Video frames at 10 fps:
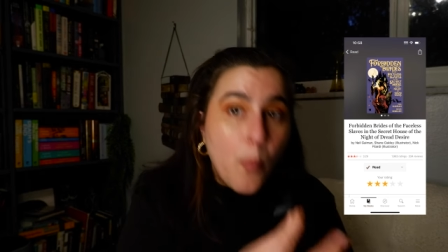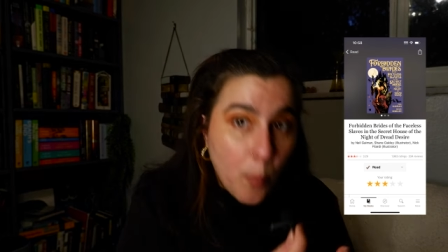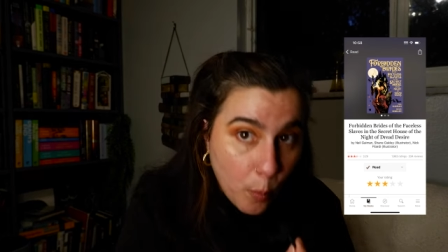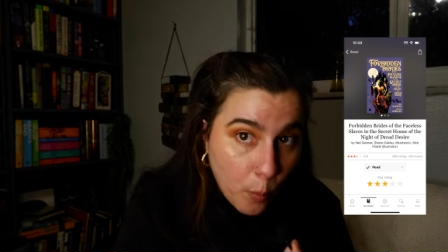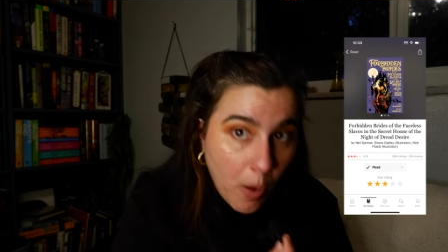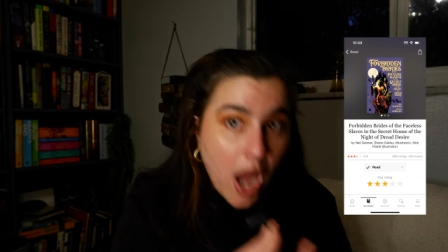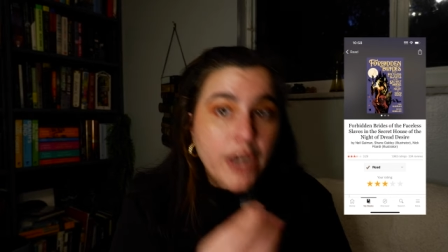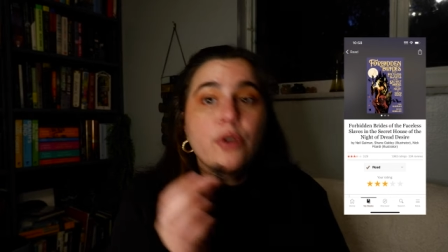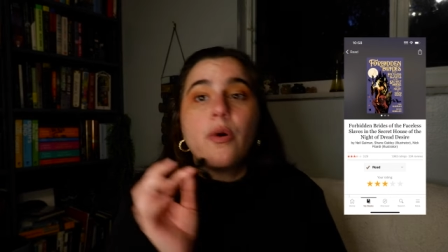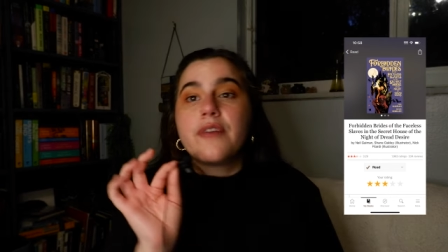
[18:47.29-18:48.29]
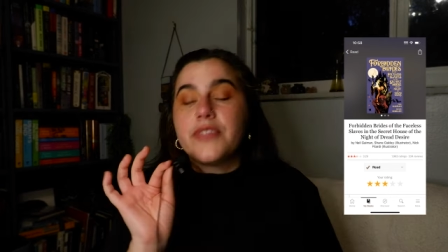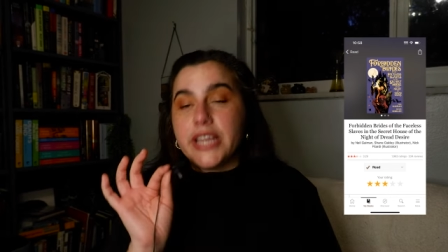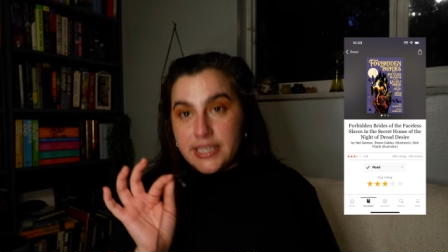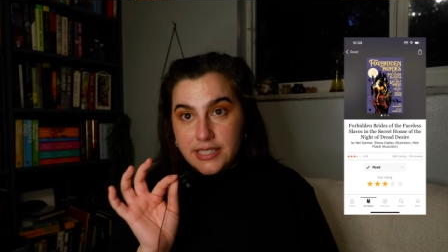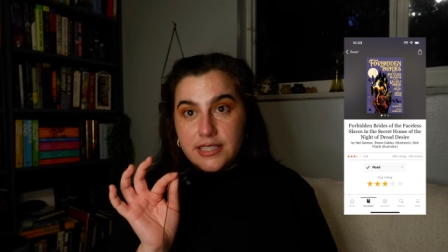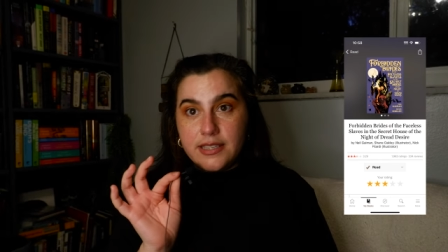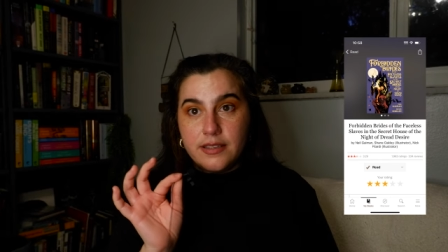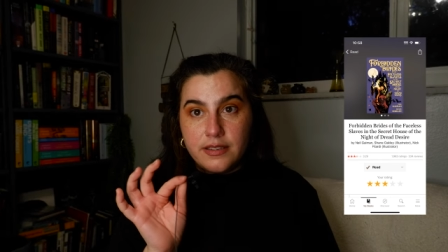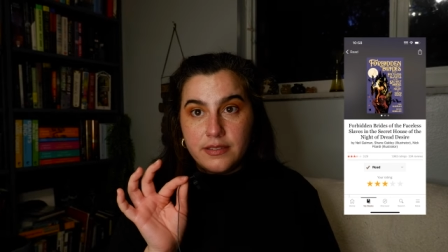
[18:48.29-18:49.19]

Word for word: motto of this.